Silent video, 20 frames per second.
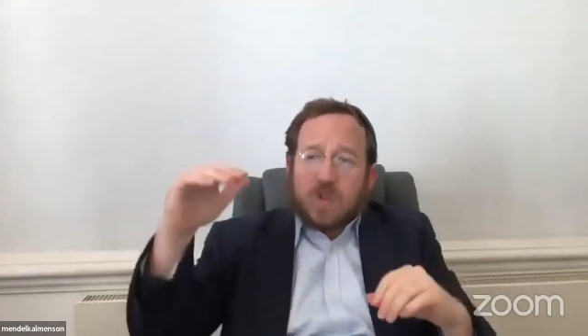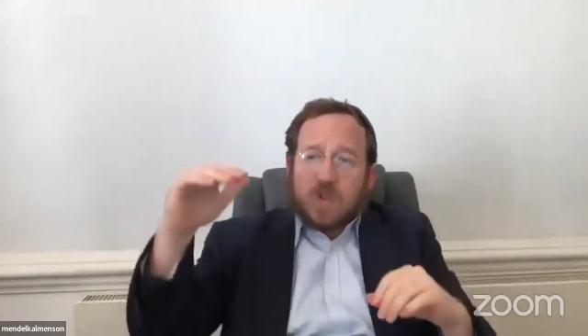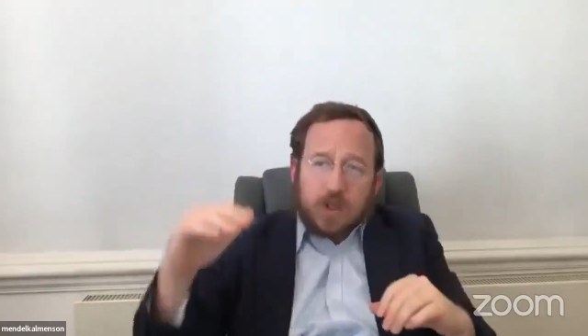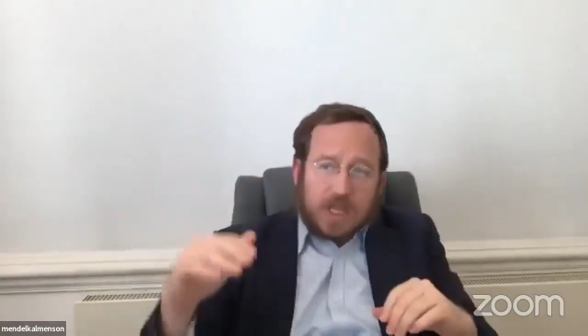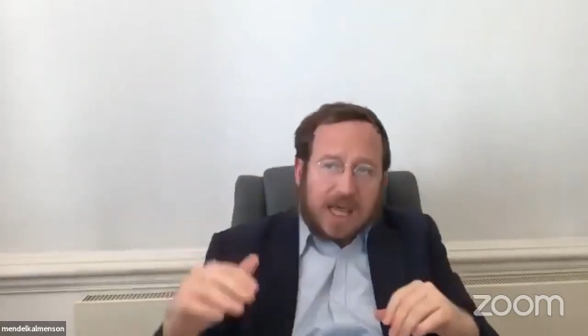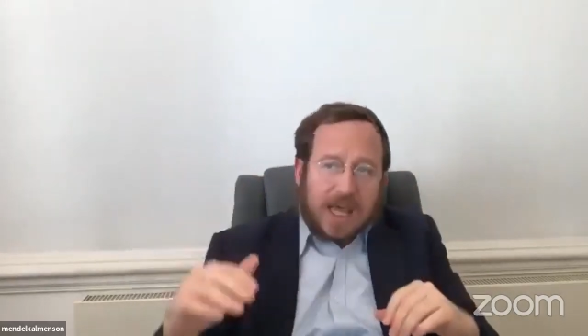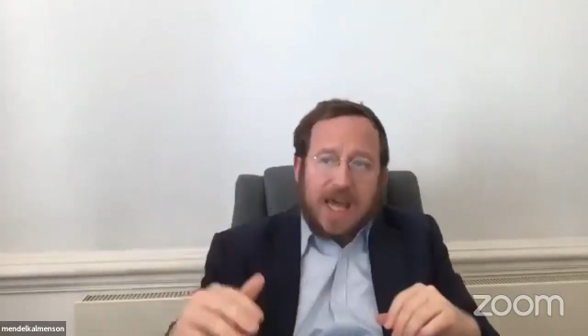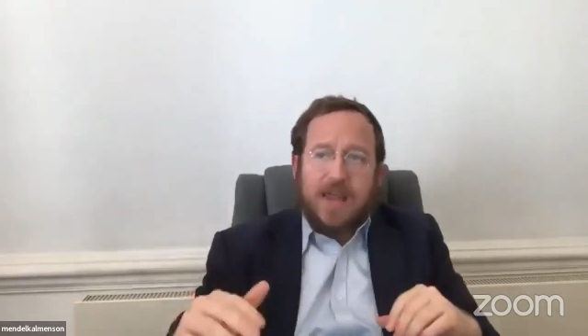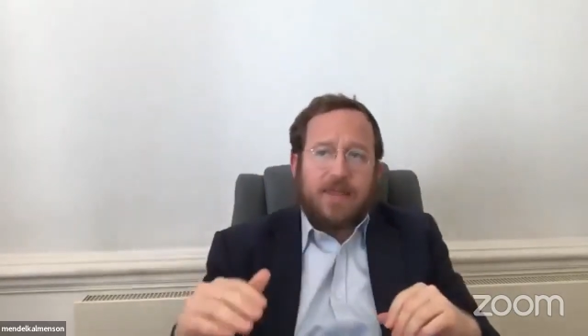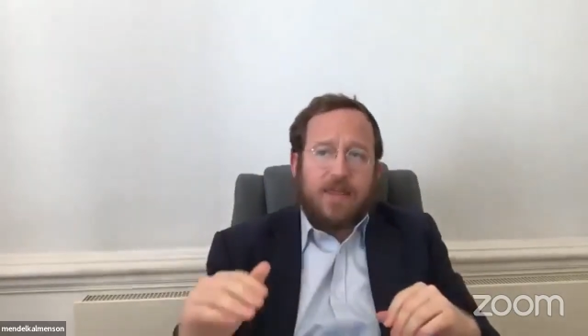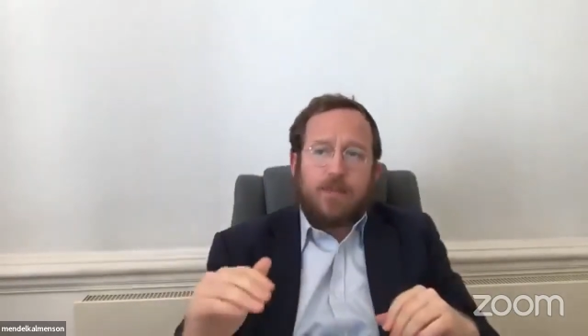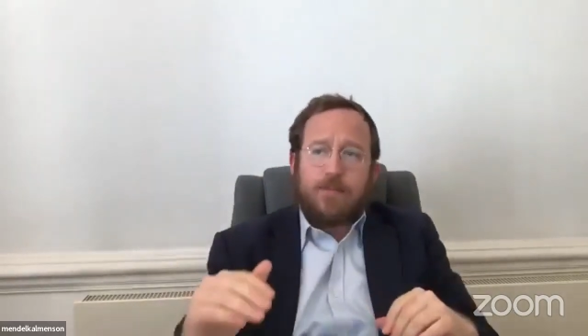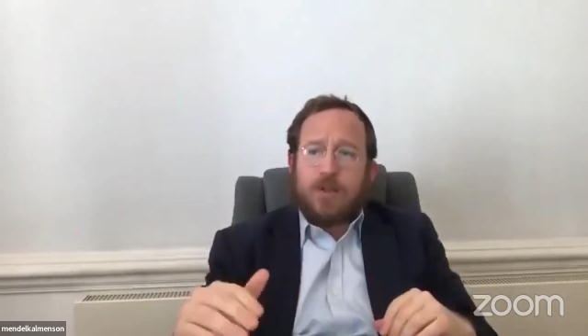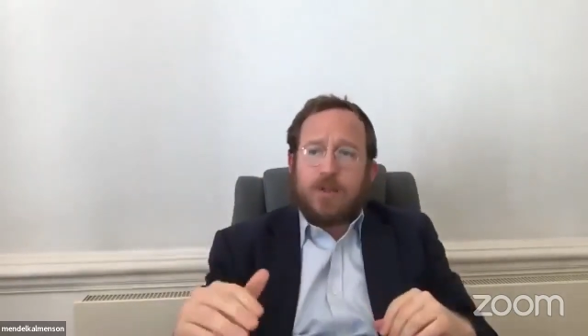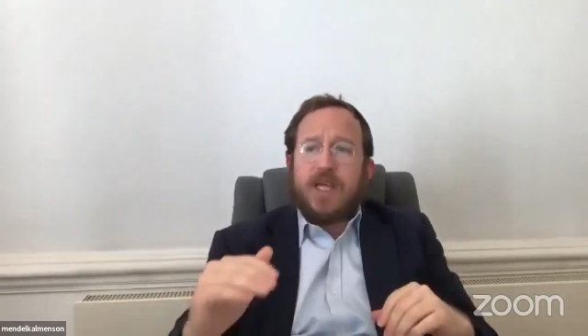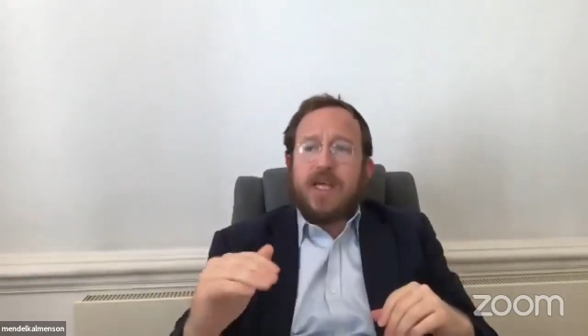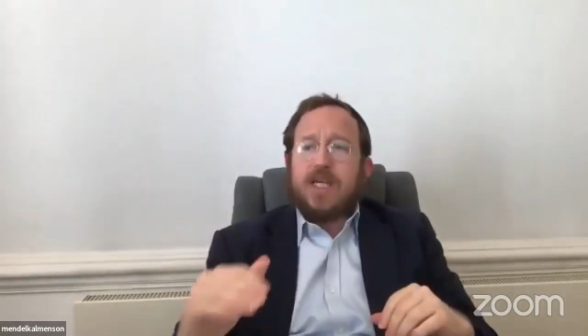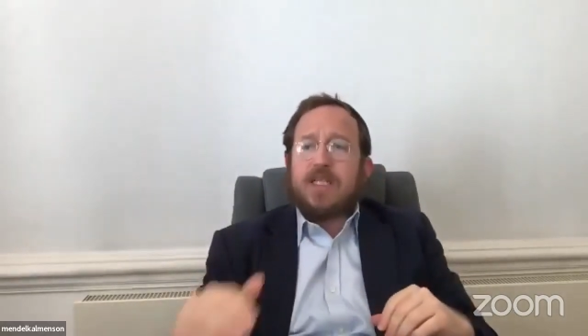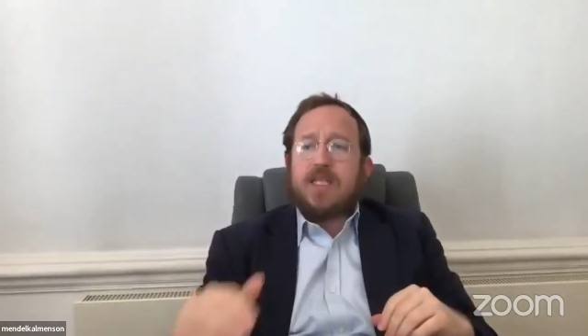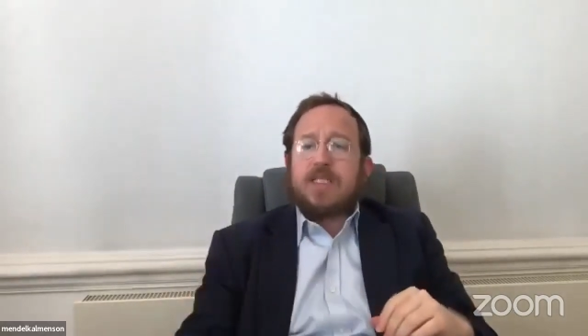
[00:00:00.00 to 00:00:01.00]
land the
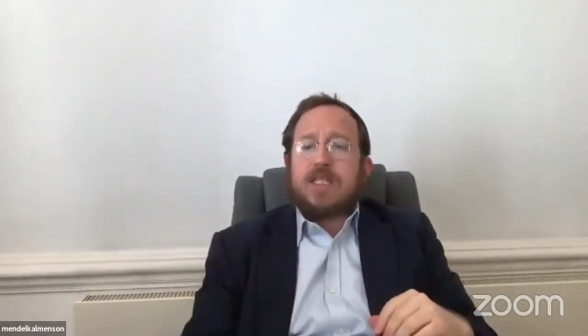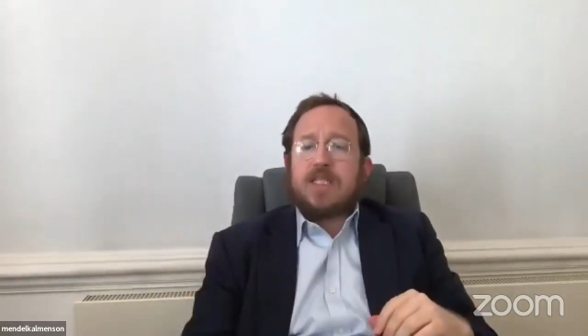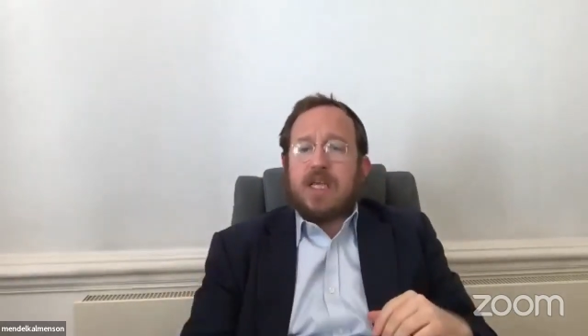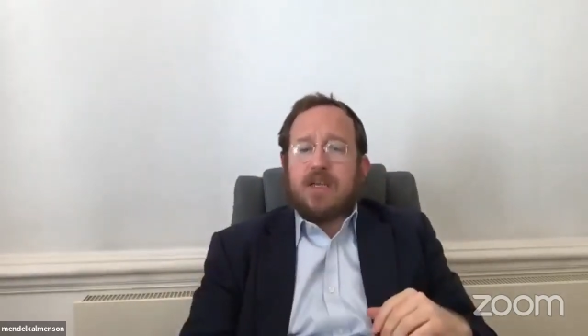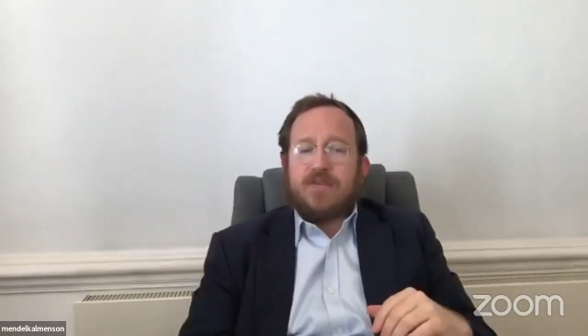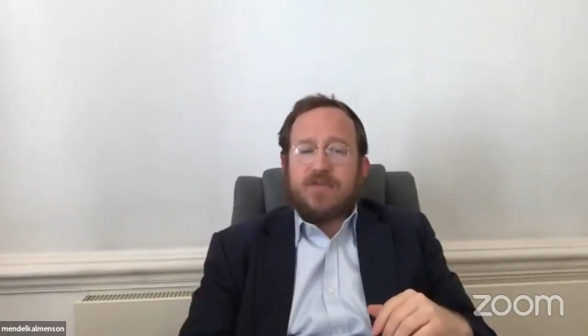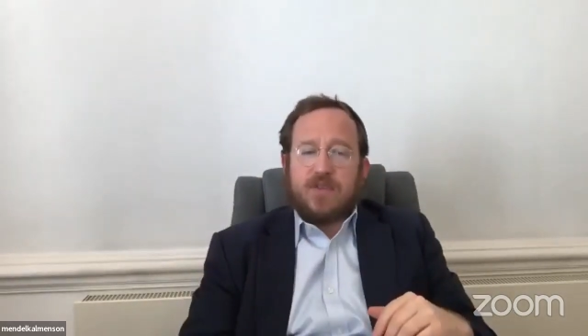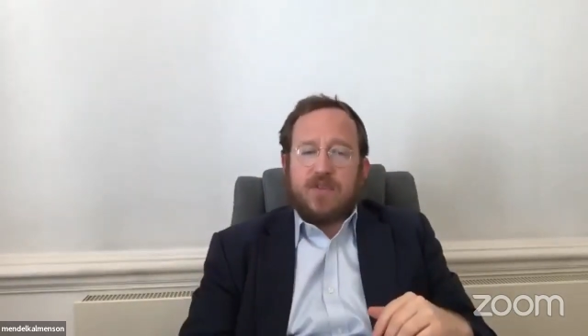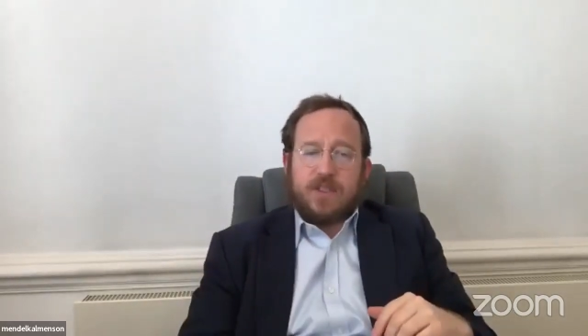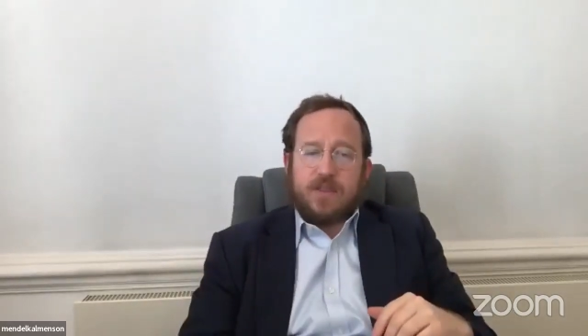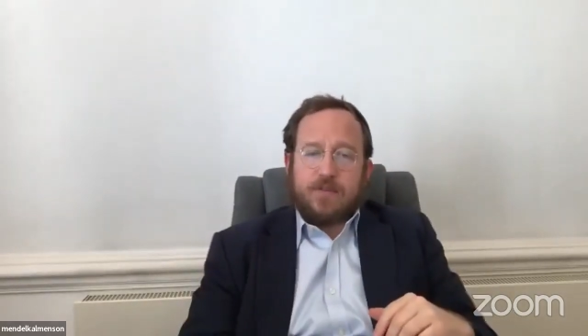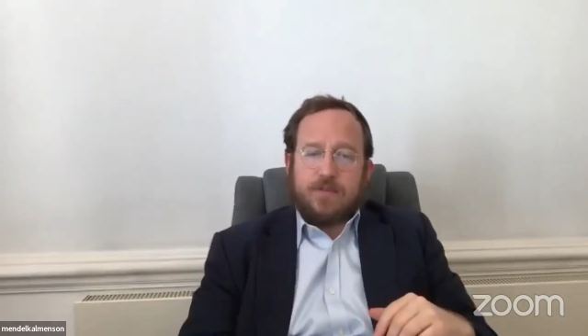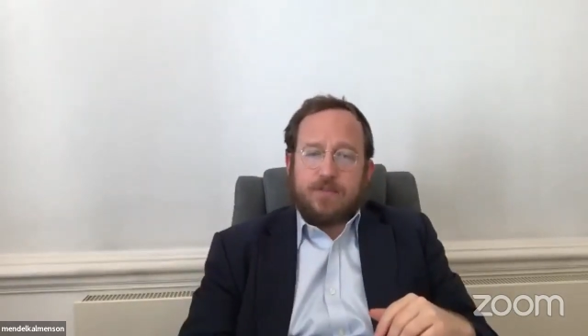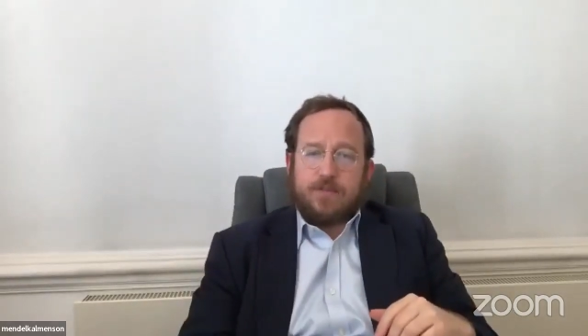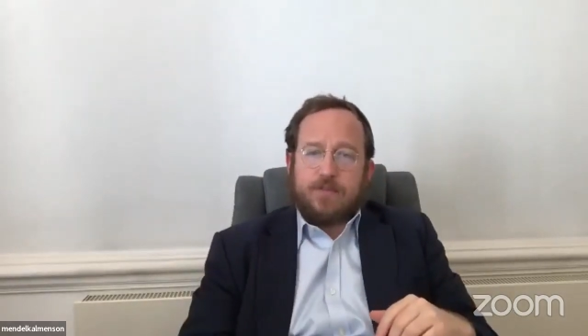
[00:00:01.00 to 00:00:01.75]
plane safely.